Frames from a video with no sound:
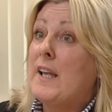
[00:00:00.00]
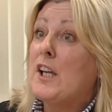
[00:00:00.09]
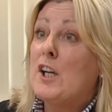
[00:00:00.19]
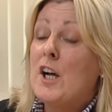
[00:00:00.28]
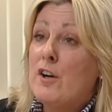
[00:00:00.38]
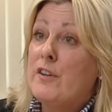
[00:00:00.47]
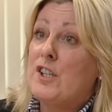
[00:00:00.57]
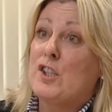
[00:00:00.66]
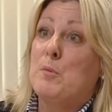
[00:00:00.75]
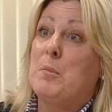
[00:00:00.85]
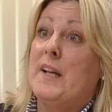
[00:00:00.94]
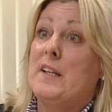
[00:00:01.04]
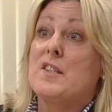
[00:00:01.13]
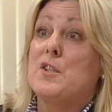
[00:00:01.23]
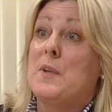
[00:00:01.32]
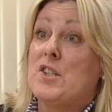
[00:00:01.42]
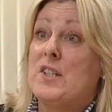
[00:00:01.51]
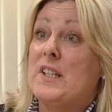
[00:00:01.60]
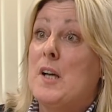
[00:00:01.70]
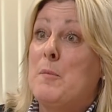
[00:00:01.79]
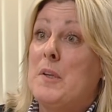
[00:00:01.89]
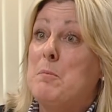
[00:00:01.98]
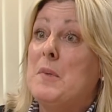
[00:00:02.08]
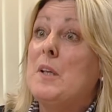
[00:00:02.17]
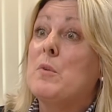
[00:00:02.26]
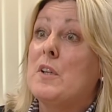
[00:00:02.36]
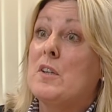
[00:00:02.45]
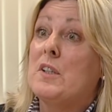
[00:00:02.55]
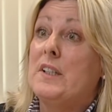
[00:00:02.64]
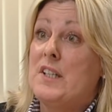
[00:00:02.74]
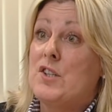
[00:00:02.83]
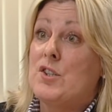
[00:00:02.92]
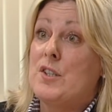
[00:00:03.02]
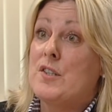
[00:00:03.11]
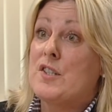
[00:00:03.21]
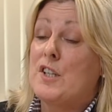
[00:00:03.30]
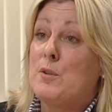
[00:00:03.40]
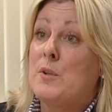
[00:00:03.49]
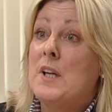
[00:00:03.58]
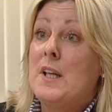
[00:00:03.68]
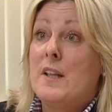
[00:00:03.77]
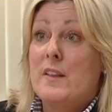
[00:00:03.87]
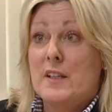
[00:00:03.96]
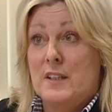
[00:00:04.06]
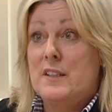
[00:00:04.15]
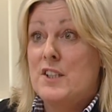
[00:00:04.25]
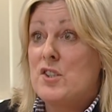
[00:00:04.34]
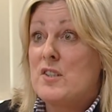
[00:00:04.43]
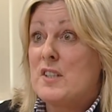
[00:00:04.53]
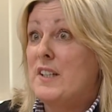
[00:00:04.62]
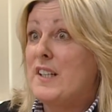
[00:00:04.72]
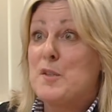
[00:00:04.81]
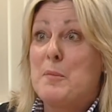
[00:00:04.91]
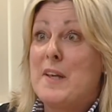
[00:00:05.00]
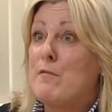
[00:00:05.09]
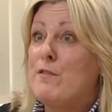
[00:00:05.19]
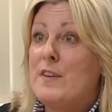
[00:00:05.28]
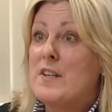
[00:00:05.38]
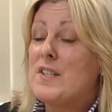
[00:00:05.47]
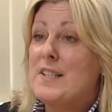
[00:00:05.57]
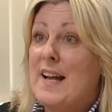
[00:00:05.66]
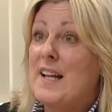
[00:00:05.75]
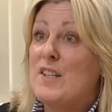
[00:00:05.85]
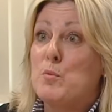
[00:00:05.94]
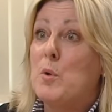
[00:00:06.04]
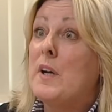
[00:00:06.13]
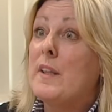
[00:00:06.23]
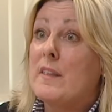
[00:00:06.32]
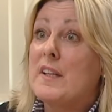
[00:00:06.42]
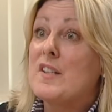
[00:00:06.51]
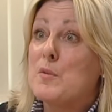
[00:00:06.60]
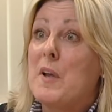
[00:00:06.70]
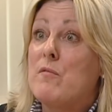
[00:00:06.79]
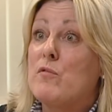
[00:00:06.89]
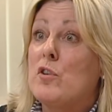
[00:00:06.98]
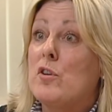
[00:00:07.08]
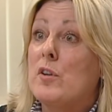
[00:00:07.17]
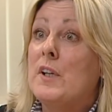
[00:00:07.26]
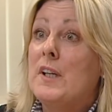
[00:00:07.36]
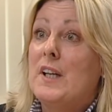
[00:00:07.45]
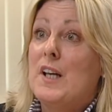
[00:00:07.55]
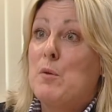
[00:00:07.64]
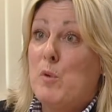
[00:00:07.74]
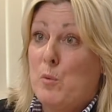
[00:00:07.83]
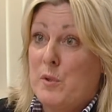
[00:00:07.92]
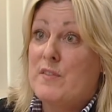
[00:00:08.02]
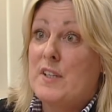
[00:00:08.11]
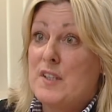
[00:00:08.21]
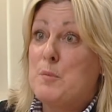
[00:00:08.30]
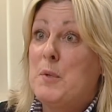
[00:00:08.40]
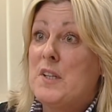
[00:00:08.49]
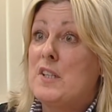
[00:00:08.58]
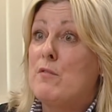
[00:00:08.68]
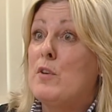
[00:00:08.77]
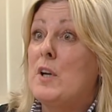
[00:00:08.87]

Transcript: encourage complainants to actually come in and meet with our clinicians so the clinicians can explain firsthand why things went wrong and what we've done to put it